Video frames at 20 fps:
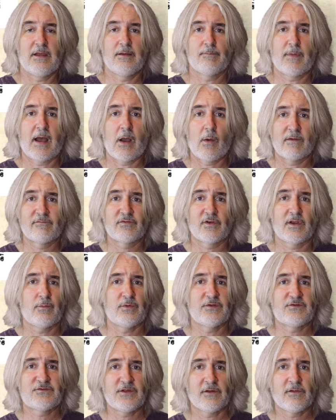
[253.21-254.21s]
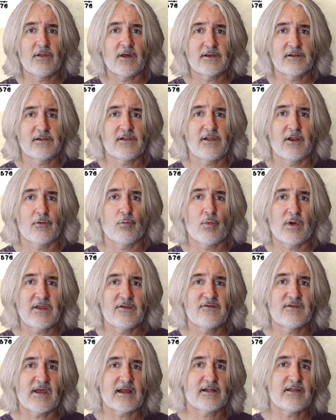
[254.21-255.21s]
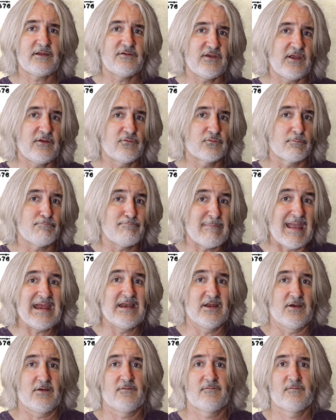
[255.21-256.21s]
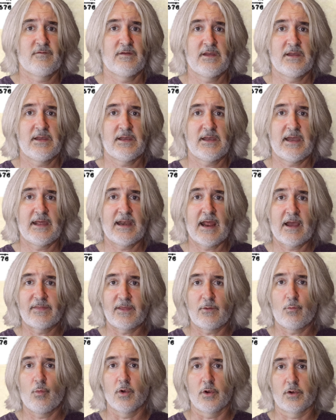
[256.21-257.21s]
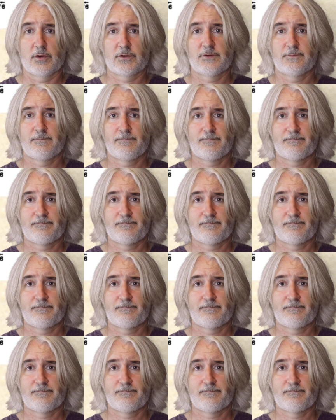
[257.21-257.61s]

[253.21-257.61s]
However, it was still unclear what exactly genes were made of and how they worked.